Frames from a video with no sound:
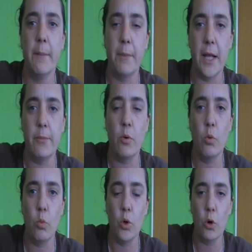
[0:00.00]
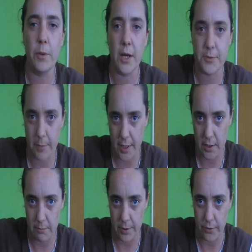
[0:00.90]
people will not be able to pay
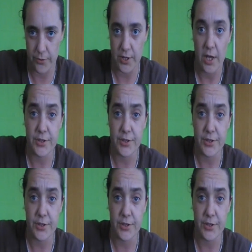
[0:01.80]
their bills,